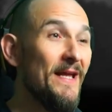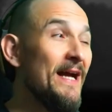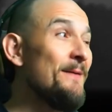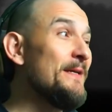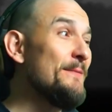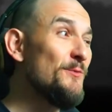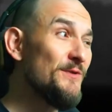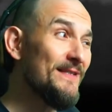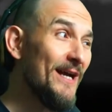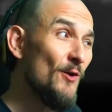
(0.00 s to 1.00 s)
but then of
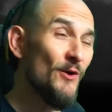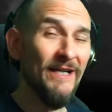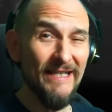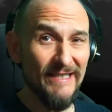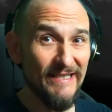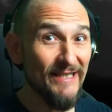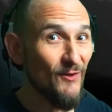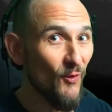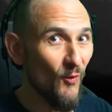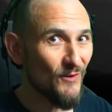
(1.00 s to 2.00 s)
course the big chunks
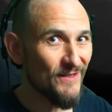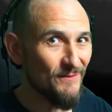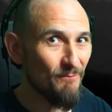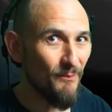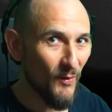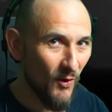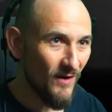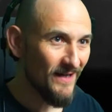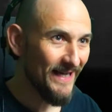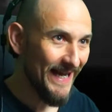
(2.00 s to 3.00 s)
also have to go
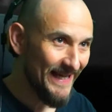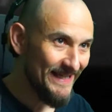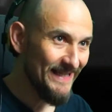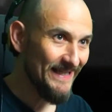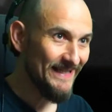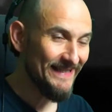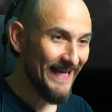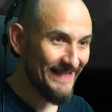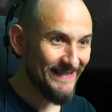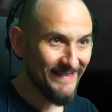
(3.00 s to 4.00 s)
in.
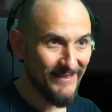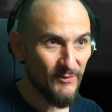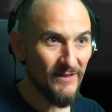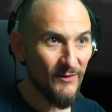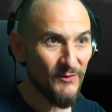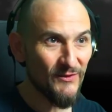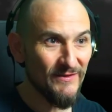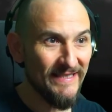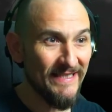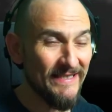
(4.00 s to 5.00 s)
That's of course also
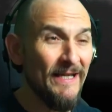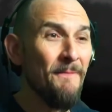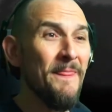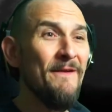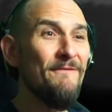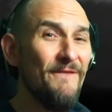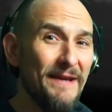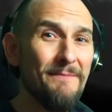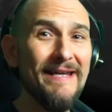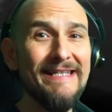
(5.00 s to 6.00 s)
such a thing when
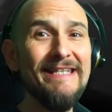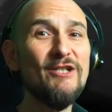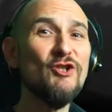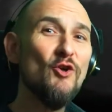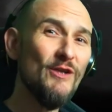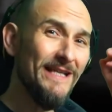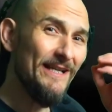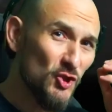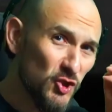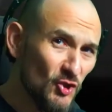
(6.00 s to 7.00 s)
you're already baitfish
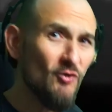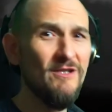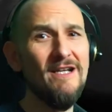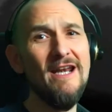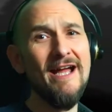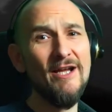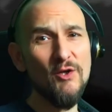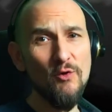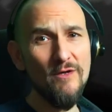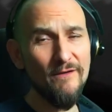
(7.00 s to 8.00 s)
fishing for hours
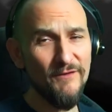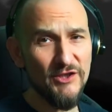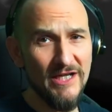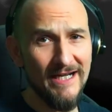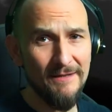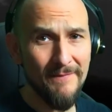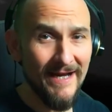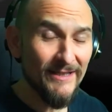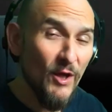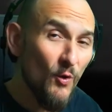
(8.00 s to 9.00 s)
and collecting your
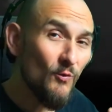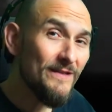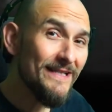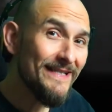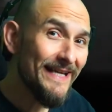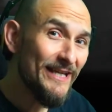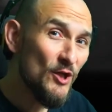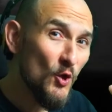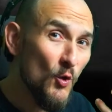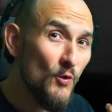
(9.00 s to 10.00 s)
baitfish and then
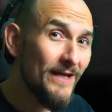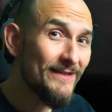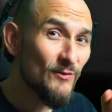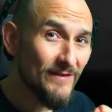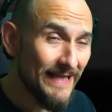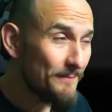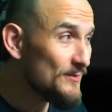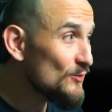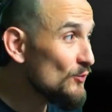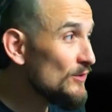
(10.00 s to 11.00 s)
such small
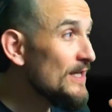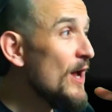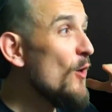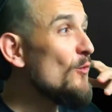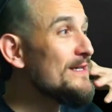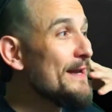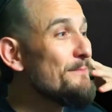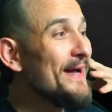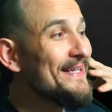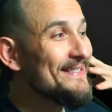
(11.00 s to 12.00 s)
candidates bite.
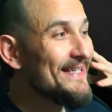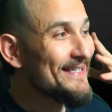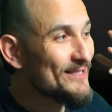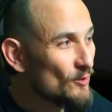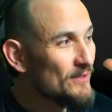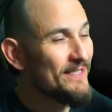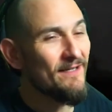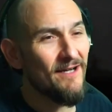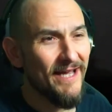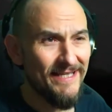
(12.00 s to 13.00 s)
That's of course
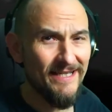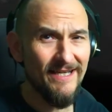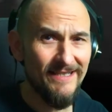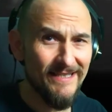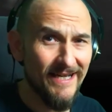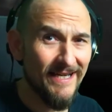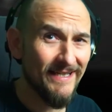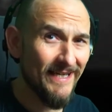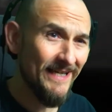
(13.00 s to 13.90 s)
really a bit nasty.